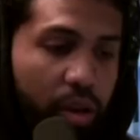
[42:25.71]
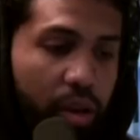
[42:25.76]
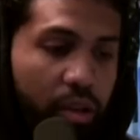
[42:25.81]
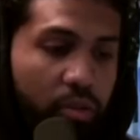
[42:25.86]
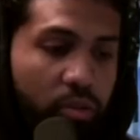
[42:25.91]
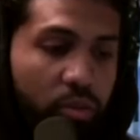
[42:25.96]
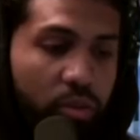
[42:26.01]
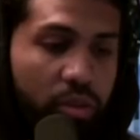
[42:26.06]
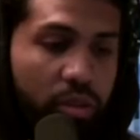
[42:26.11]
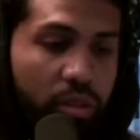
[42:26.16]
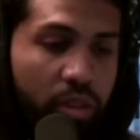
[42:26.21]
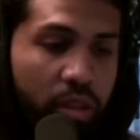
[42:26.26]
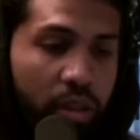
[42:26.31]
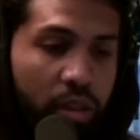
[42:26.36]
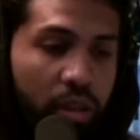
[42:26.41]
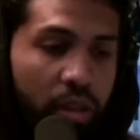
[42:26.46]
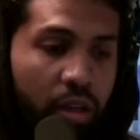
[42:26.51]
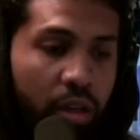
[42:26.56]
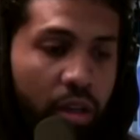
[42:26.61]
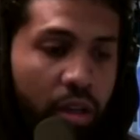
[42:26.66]
podcasts, was
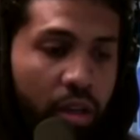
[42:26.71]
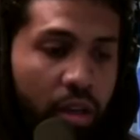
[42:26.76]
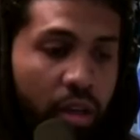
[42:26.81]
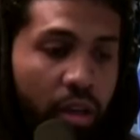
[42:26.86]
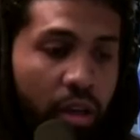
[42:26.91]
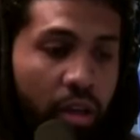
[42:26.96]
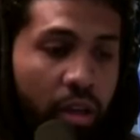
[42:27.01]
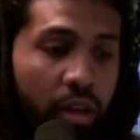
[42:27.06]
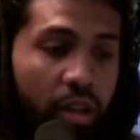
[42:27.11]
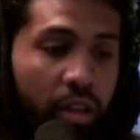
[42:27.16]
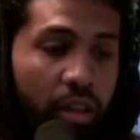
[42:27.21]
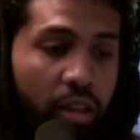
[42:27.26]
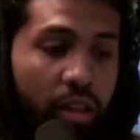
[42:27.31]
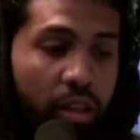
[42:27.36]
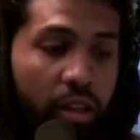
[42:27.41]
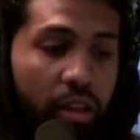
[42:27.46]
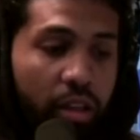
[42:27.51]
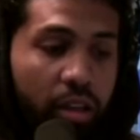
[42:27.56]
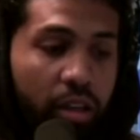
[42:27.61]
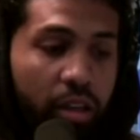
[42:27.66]

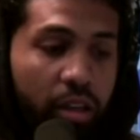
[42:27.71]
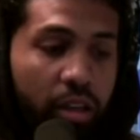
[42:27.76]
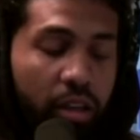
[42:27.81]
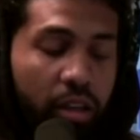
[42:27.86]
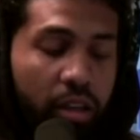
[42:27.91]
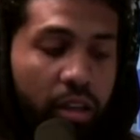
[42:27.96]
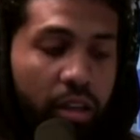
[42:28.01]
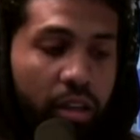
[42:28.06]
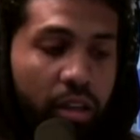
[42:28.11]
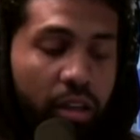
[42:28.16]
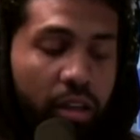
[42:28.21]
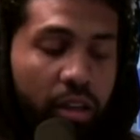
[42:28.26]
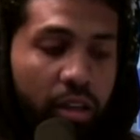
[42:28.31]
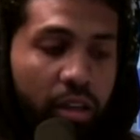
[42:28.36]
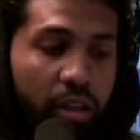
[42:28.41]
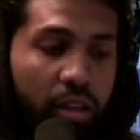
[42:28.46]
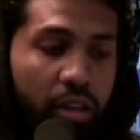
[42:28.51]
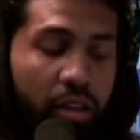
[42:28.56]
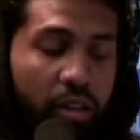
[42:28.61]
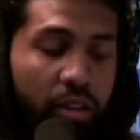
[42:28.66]
the
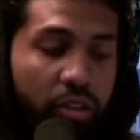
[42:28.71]
uh,